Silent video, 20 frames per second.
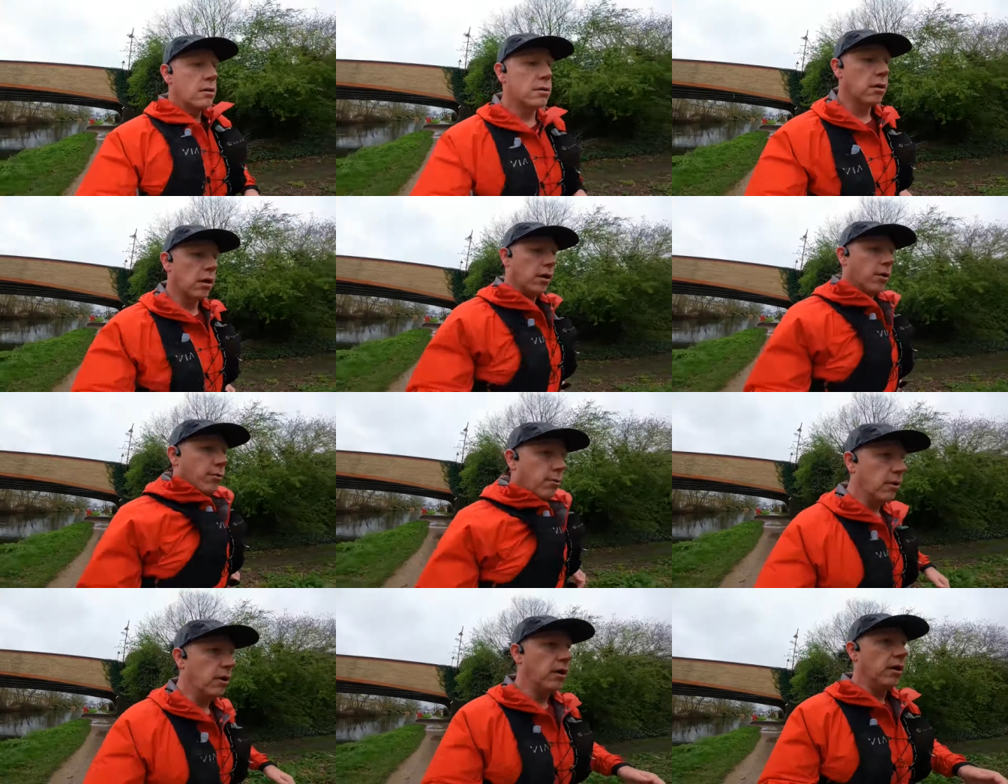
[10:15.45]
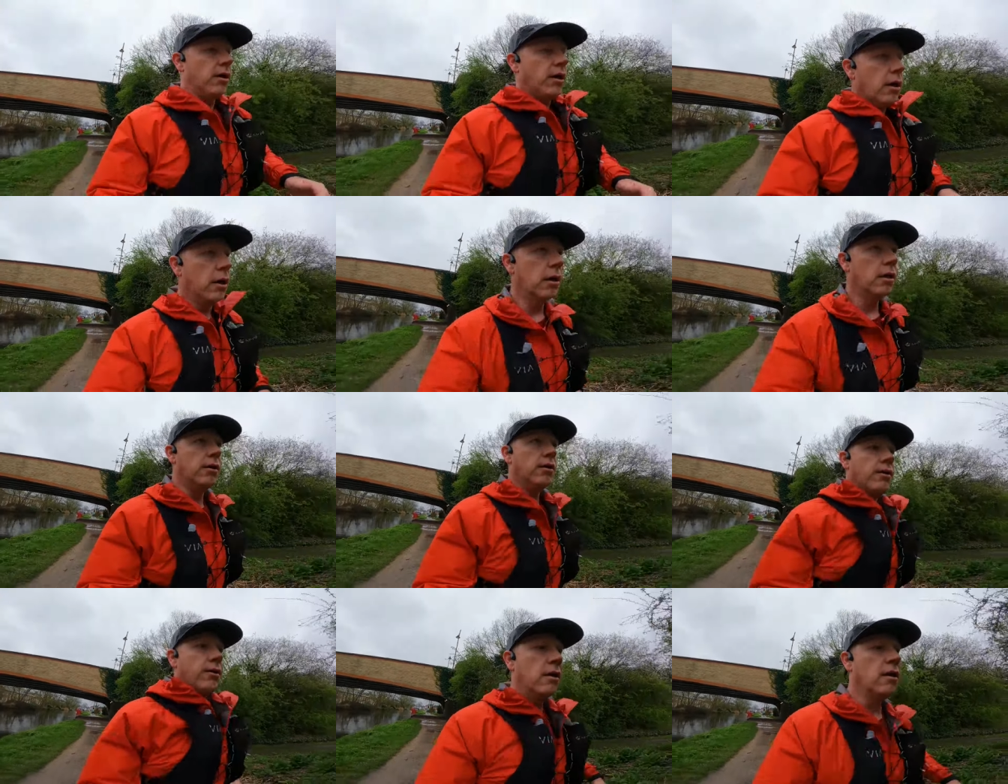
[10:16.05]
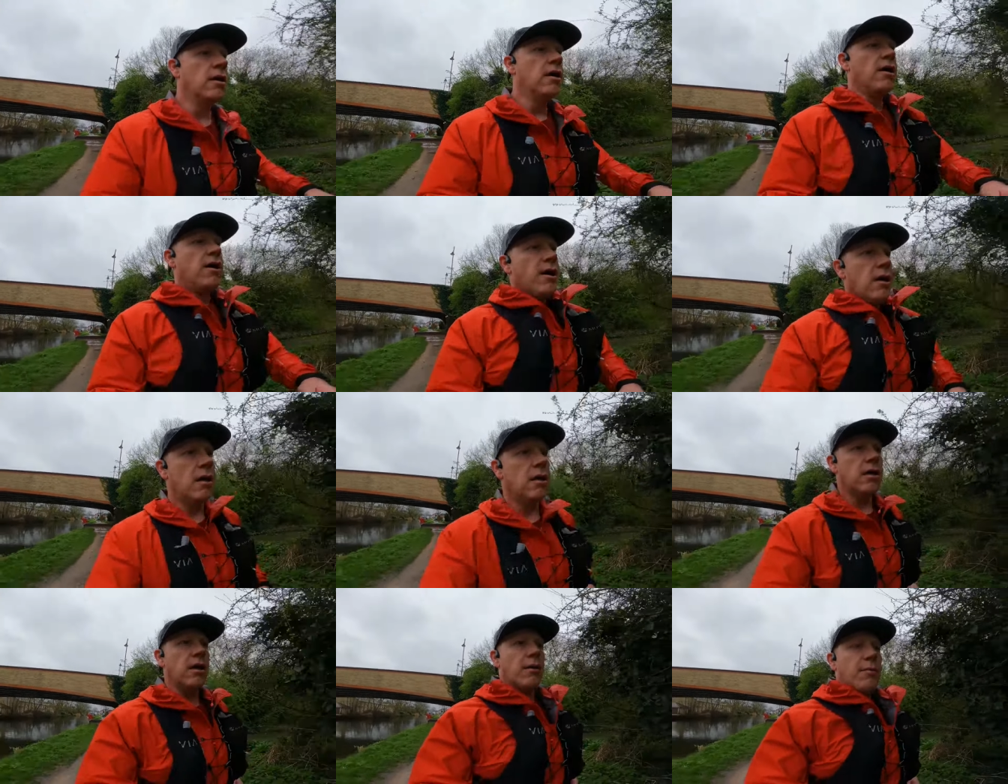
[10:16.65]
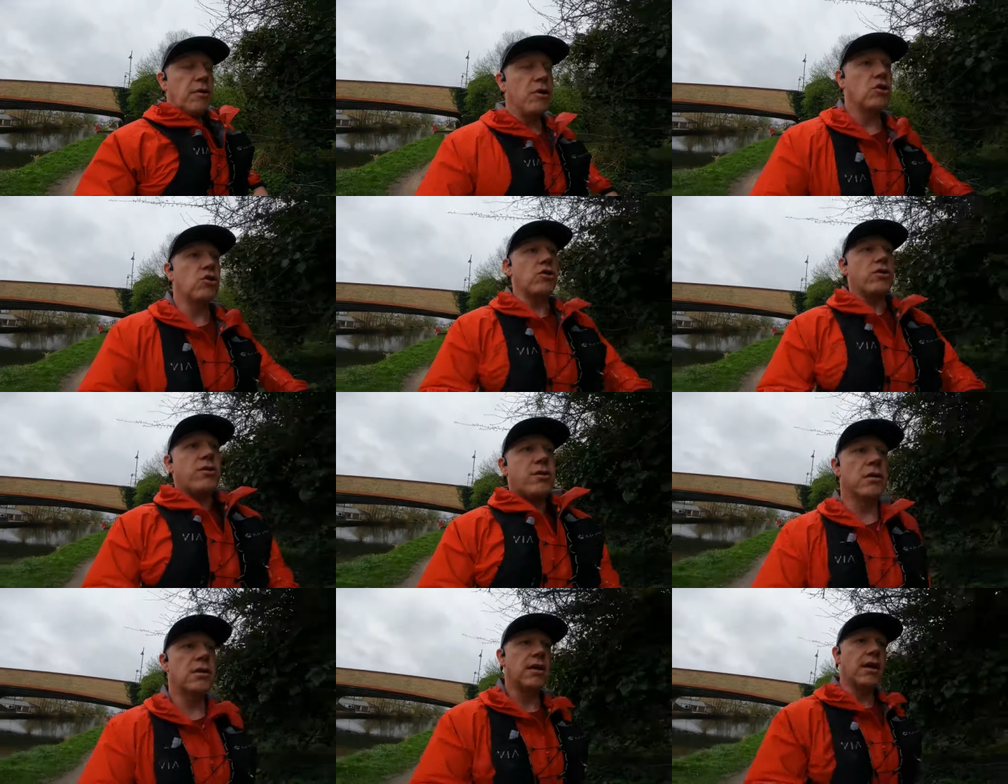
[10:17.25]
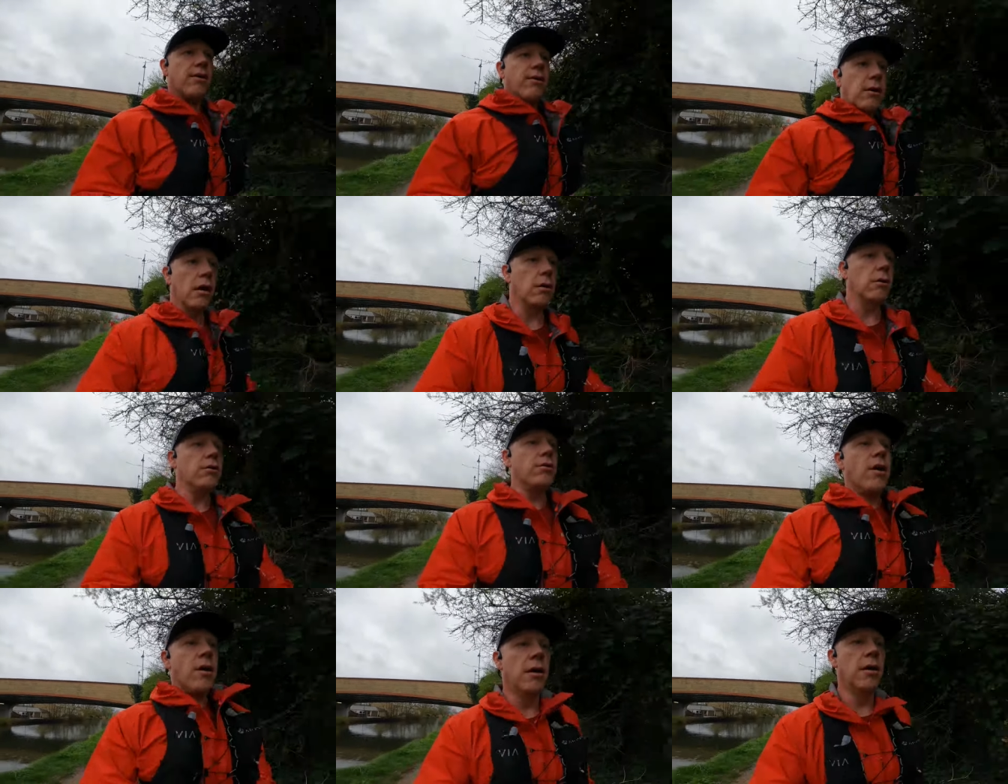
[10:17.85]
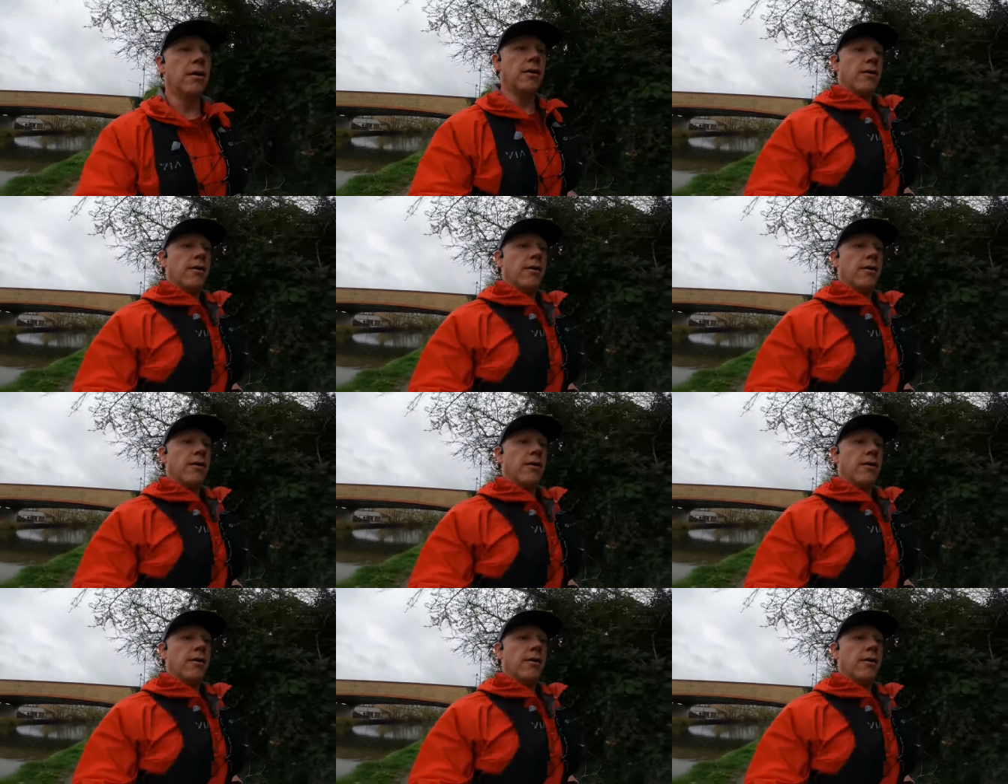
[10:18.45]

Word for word: So uh, yeah, it'll be interesting to see how it goes.